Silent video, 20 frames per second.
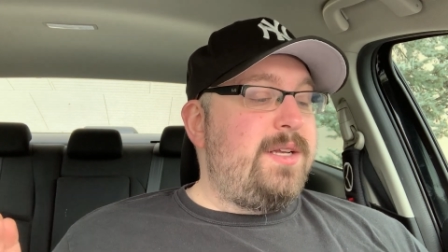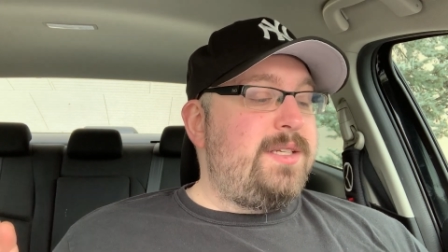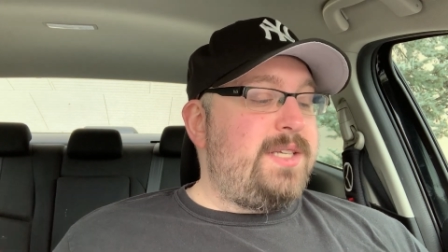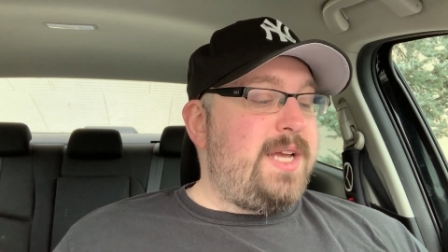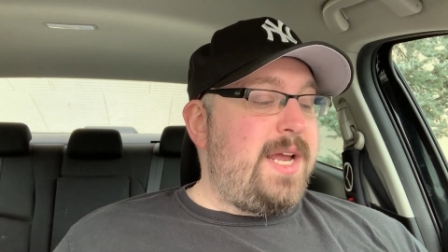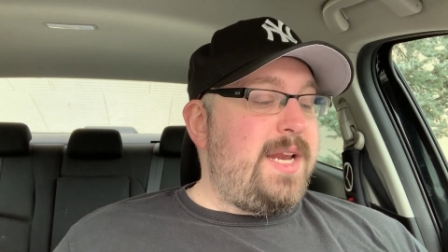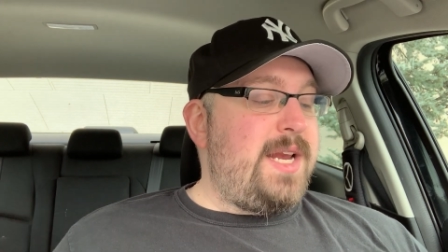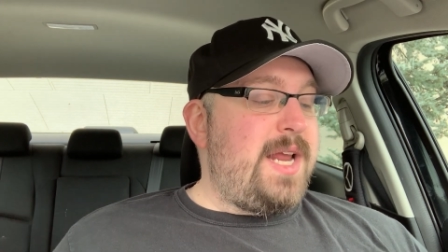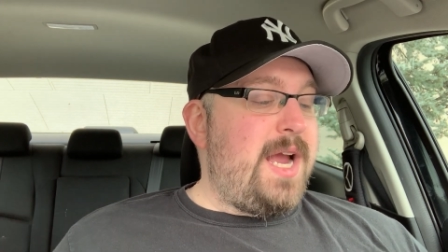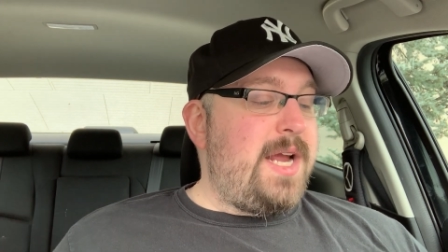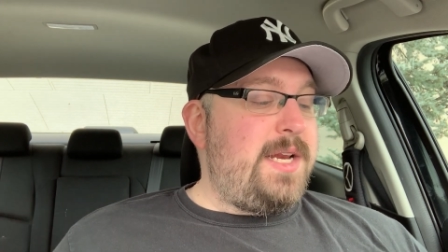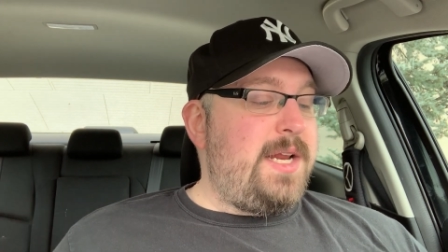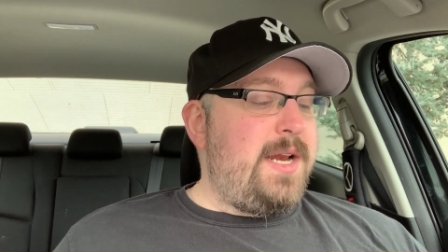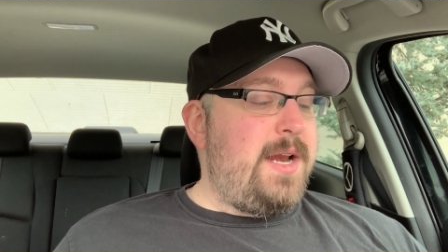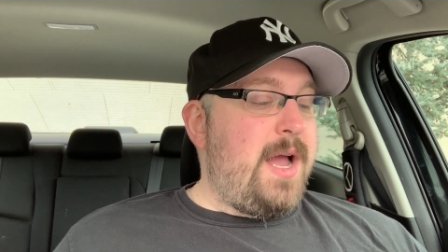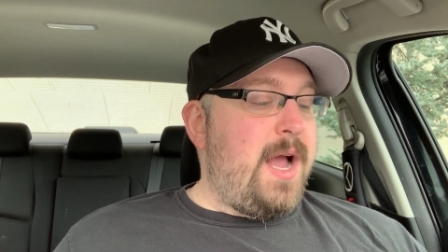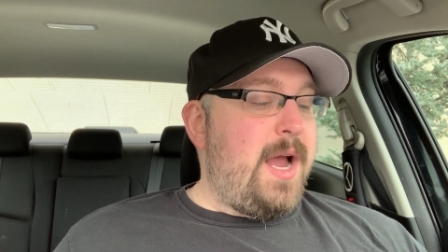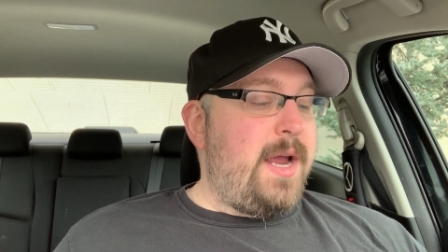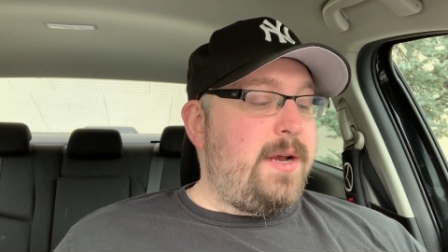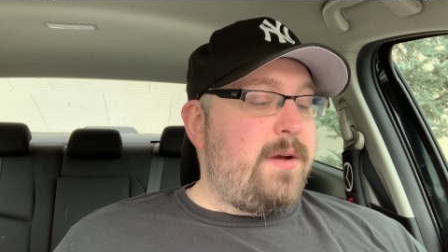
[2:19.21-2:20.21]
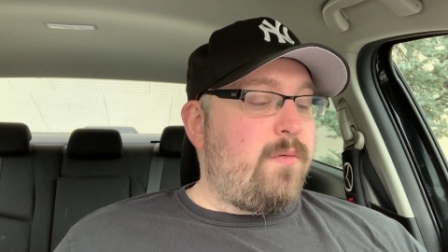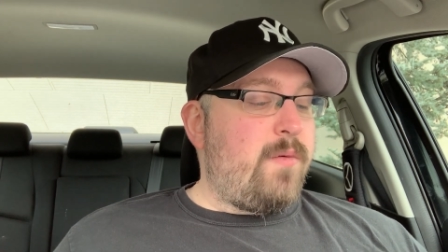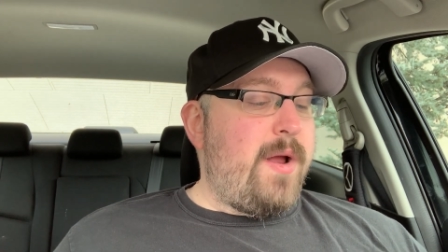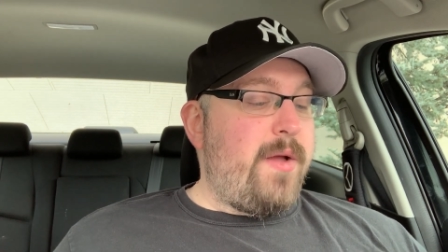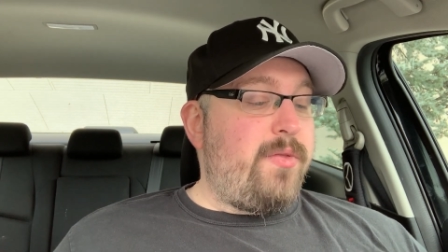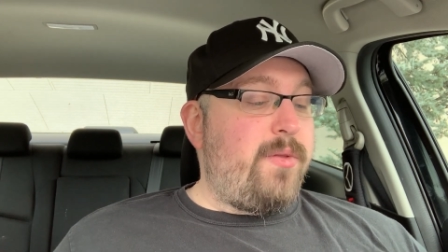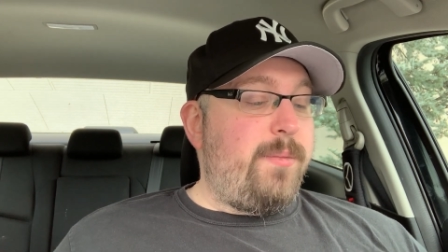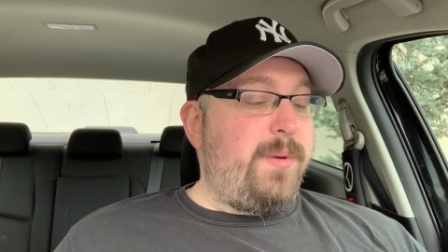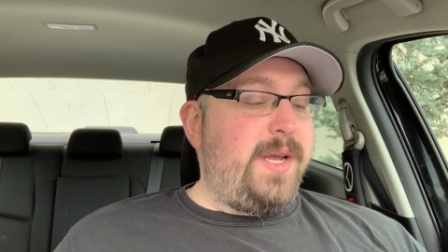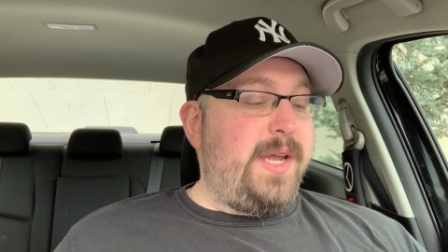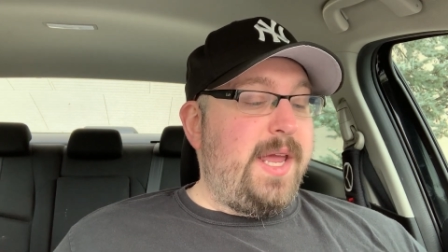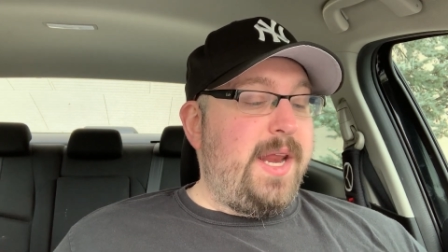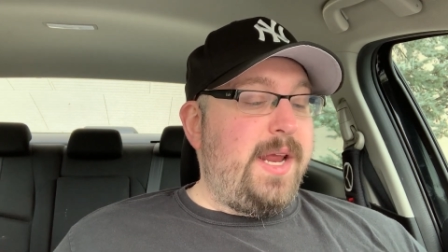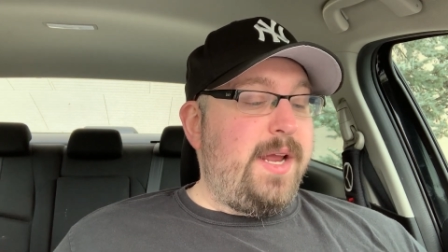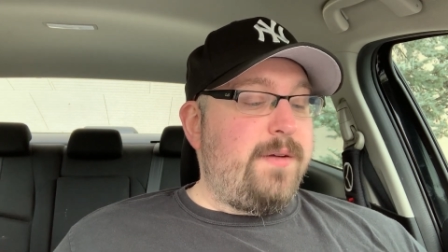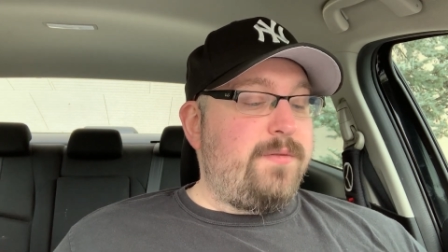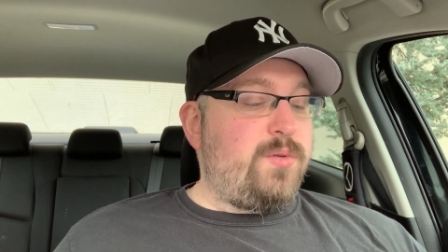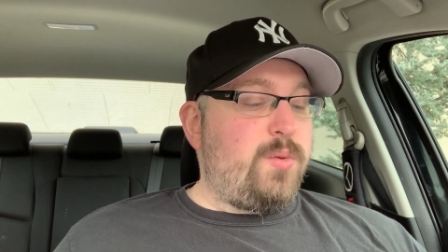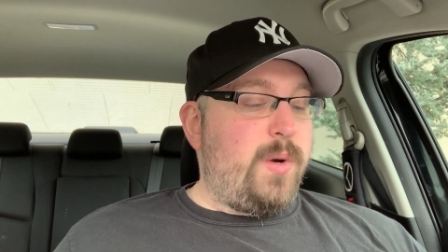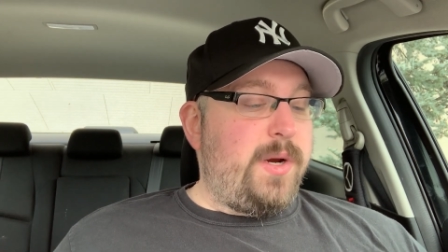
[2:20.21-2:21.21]
1099 around the
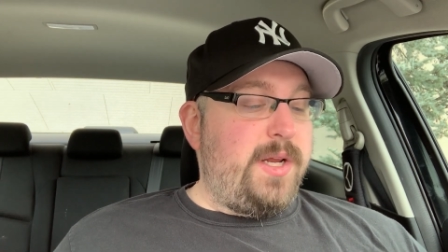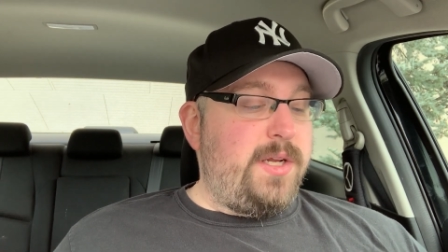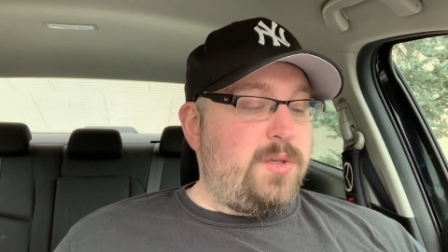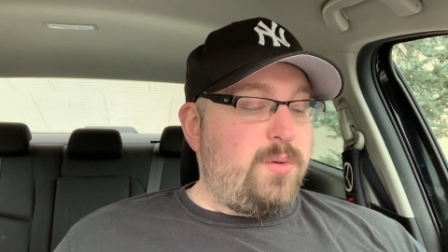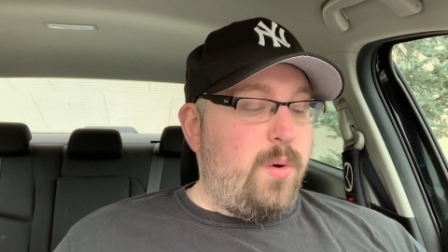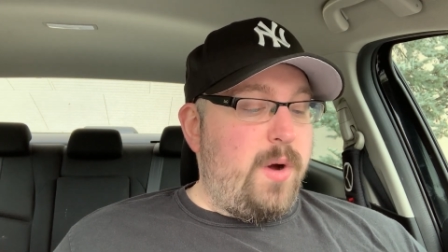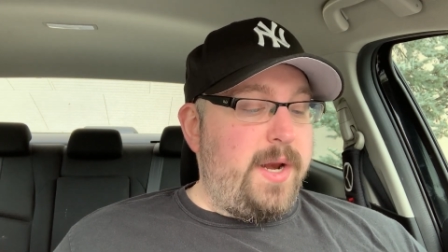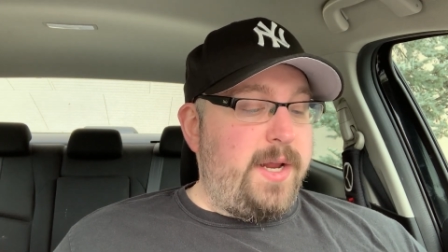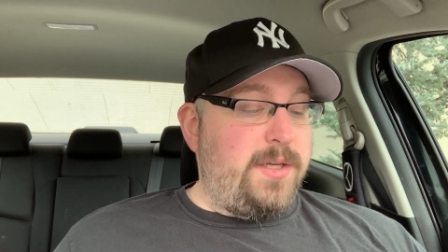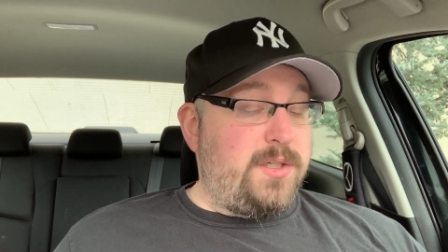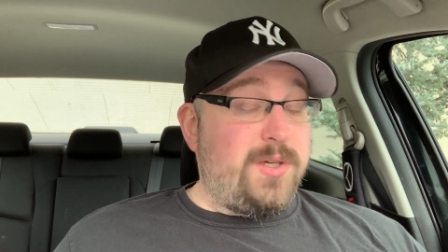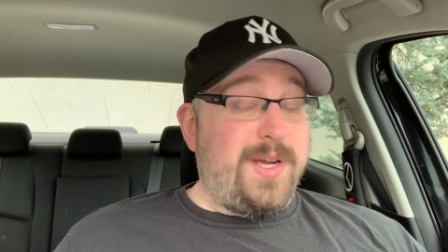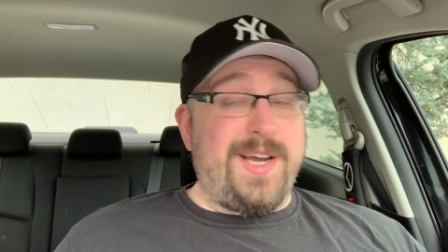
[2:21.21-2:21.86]
beginning of 2020.